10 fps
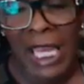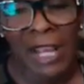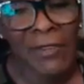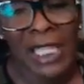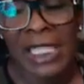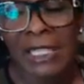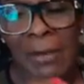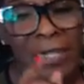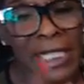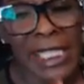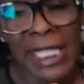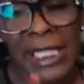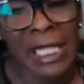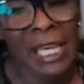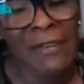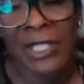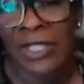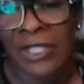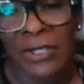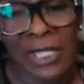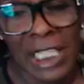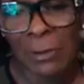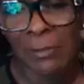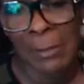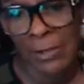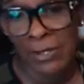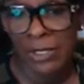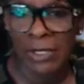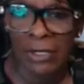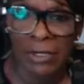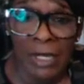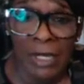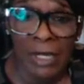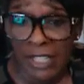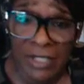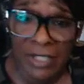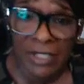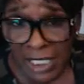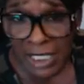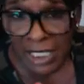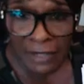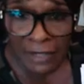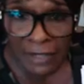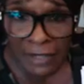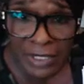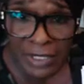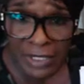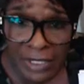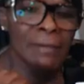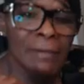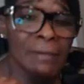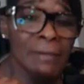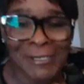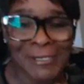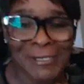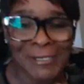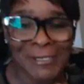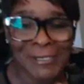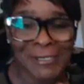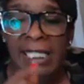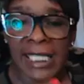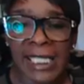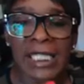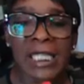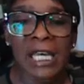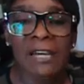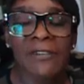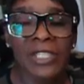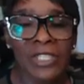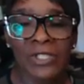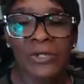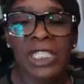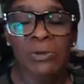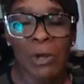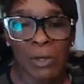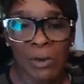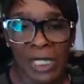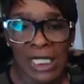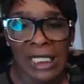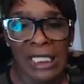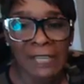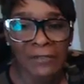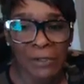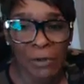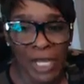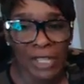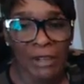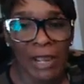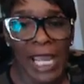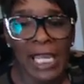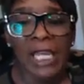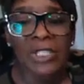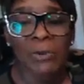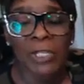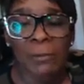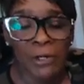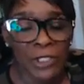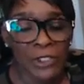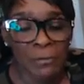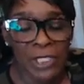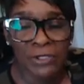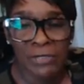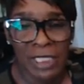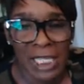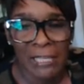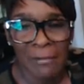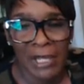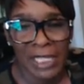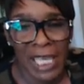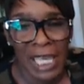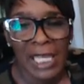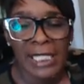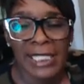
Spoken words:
Everything's about need, love, and use. That's what people do. If you don't need, love, or use them, get them out of your display. But need, love, and use is what we want to leave you with, all right? So when you purge your pictures, think about that.